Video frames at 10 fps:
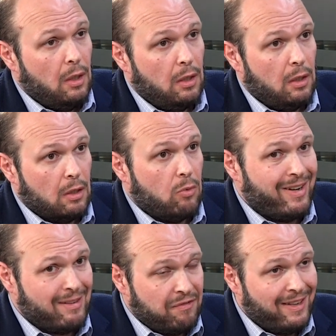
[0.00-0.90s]
uh,
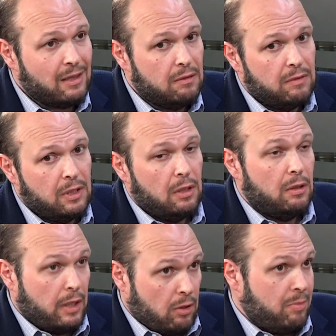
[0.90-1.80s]
quite effectively,
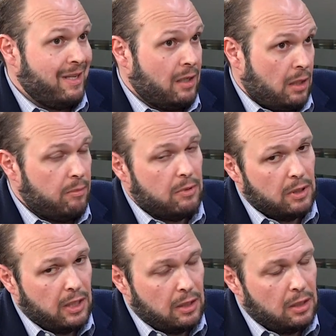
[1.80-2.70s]
that are being
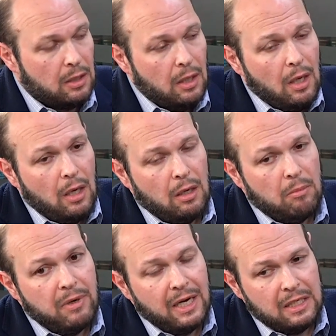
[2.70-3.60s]
emulated uh,
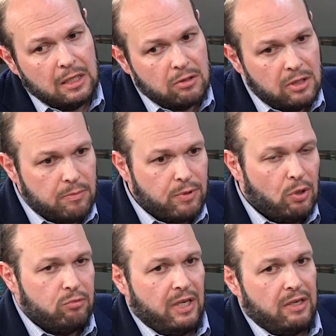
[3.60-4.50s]
by the current
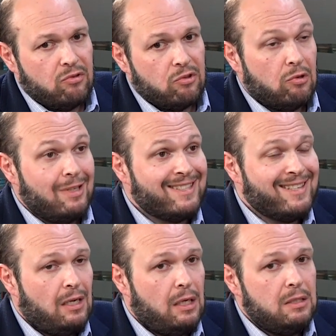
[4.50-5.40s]
protesters. So in this
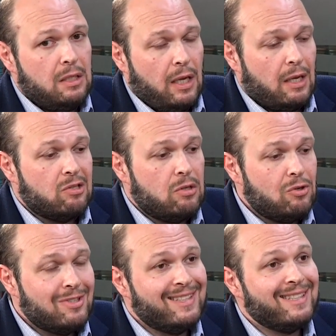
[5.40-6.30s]
context, there
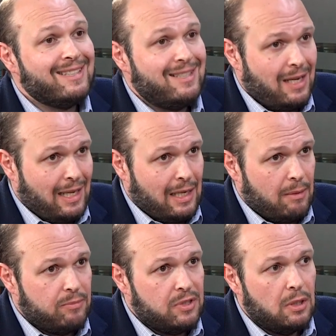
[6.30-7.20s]
is an
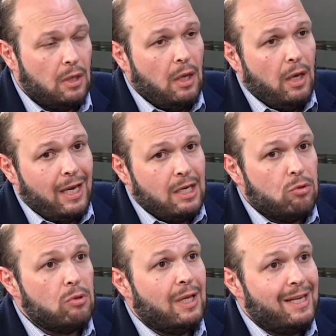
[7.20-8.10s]
attempt at
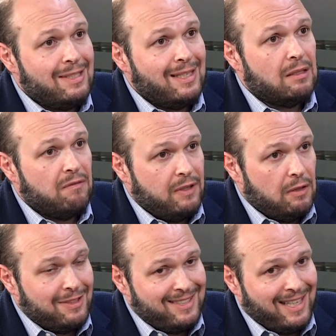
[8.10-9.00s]
utilizing the
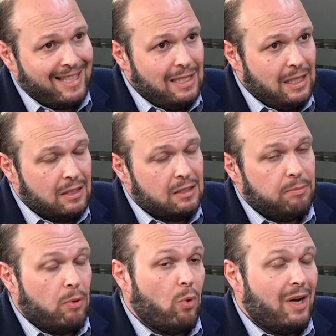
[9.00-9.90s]
Velvet techniques.
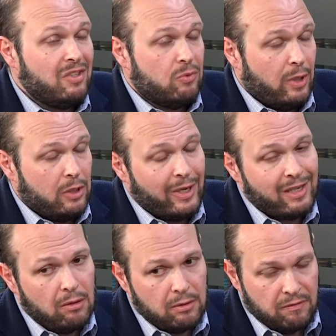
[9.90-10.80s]
But why is why do I
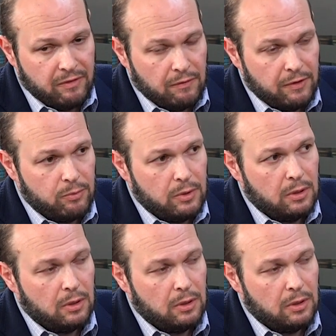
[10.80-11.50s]
call it a Velvet uh,